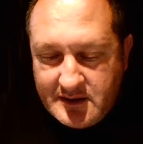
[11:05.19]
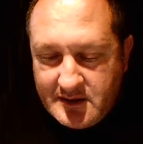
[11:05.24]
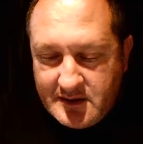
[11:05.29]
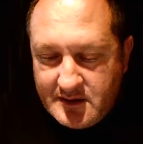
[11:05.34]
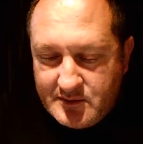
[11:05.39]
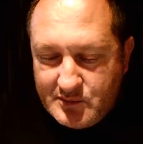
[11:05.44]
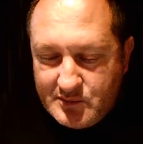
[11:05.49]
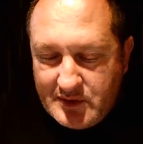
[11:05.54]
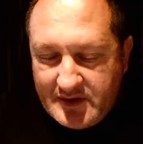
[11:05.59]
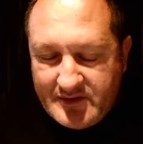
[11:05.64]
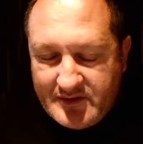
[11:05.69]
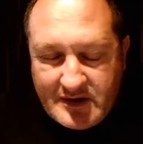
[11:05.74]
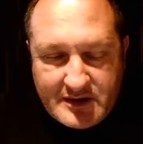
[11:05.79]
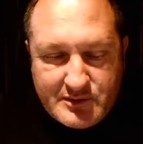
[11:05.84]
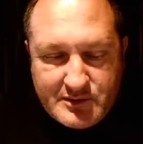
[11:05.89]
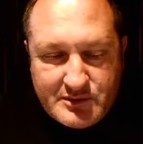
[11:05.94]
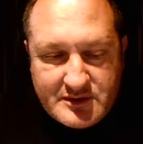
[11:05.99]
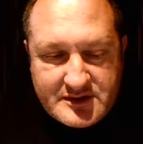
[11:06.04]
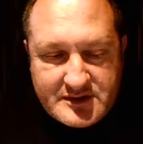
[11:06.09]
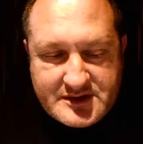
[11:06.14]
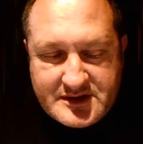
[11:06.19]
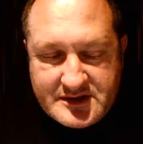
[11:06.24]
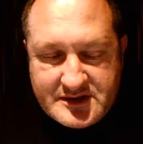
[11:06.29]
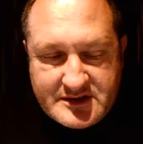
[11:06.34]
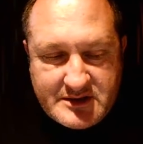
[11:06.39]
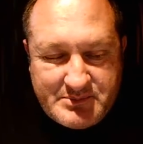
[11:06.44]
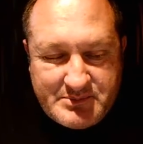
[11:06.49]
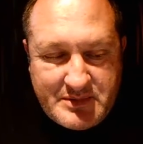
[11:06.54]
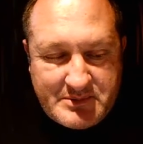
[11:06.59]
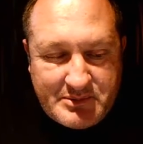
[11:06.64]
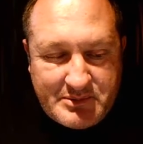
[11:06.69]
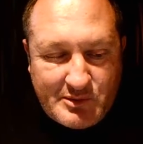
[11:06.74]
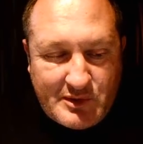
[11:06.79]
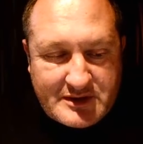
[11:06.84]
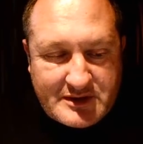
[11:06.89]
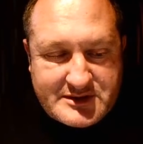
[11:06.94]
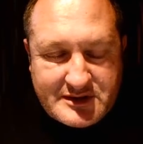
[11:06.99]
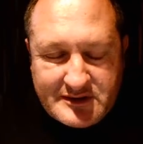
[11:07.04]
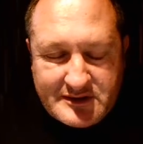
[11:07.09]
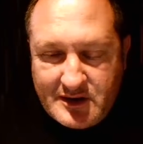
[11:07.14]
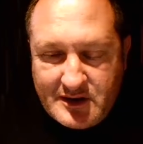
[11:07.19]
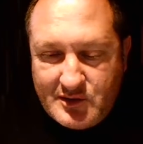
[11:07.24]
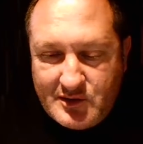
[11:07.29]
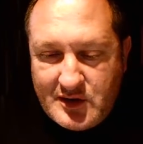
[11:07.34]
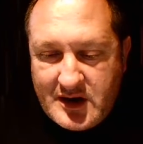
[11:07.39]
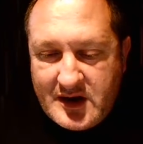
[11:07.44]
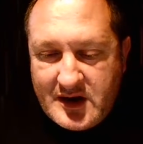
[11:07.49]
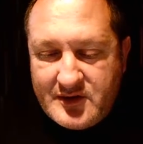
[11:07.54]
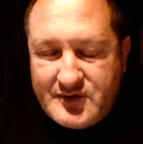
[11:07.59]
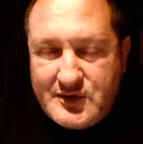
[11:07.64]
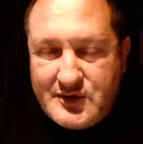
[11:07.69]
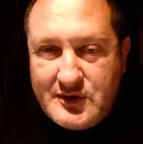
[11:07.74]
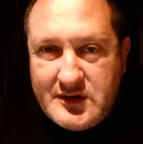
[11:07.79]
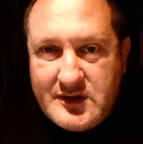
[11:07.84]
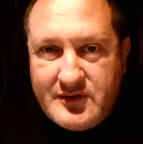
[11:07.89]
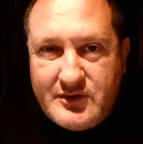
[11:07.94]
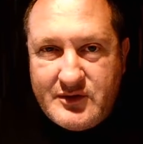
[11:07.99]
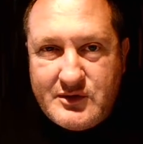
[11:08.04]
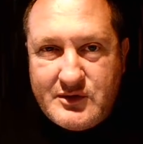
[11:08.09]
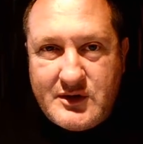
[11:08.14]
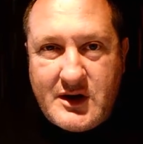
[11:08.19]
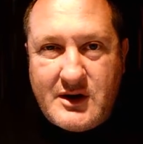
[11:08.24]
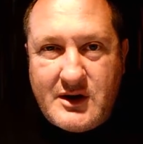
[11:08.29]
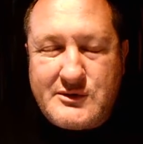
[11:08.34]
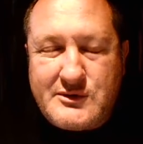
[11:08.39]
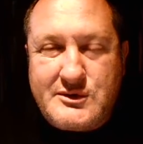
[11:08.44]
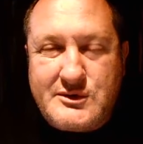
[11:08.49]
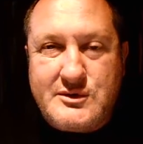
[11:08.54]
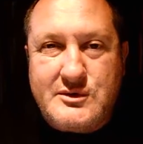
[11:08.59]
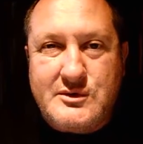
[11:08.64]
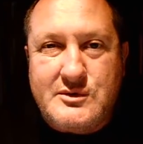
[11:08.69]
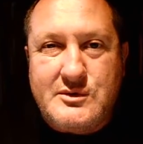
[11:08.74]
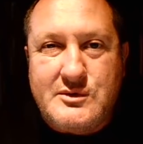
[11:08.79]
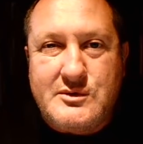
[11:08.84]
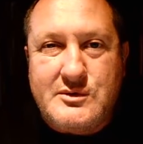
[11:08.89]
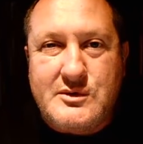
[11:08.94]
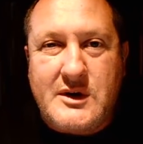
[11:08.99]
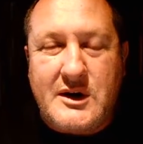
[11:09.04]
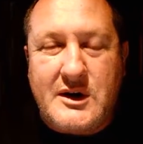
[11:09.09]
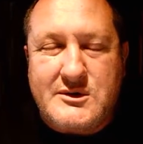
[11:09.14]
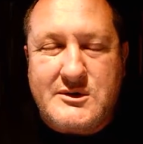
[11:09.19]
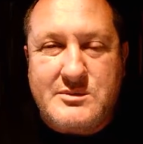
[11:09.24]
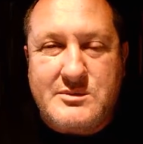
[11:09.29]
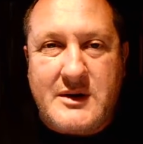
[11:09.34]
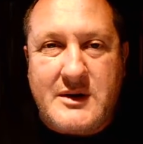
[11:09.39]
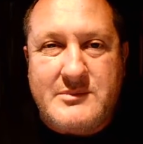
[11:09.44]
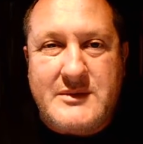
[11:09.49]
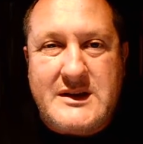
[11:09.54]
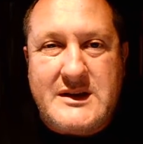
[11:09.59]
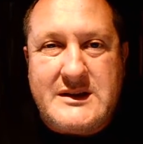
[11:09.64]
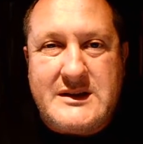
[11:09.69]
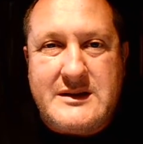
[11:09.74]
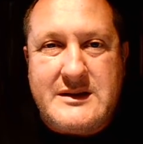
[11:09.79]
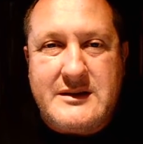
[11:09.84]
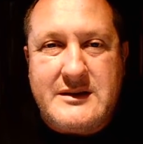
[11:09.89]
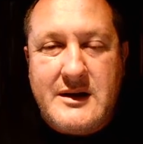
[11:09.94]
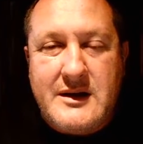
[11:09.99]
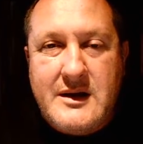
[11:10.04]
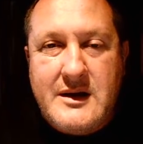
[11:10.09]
We have 160 people watching now. I have to leave you now to go to my meeting.